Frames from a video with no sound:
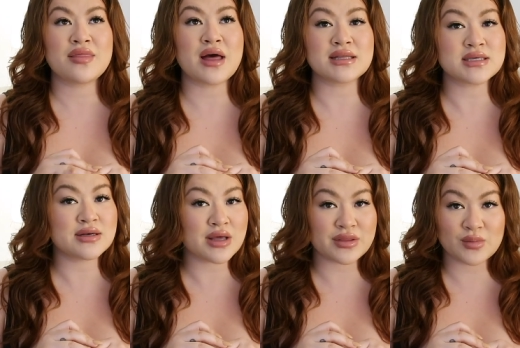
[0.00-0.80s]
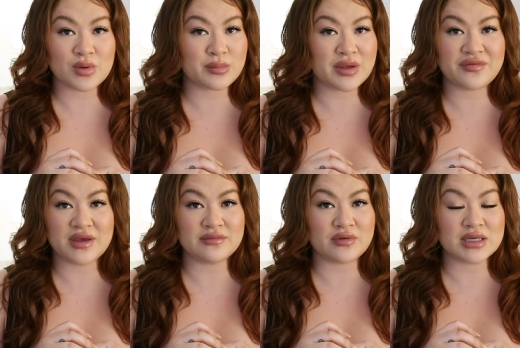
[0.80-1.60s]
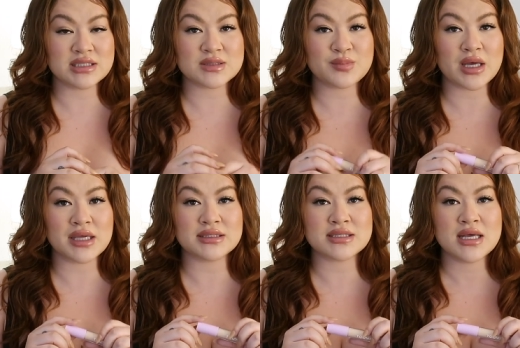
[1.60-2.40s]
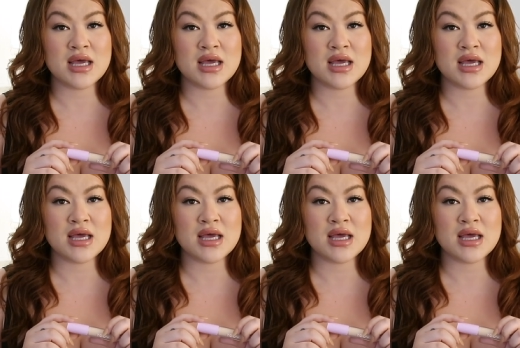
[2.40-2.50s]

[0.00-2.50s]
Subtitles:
That's another one of my favorites, but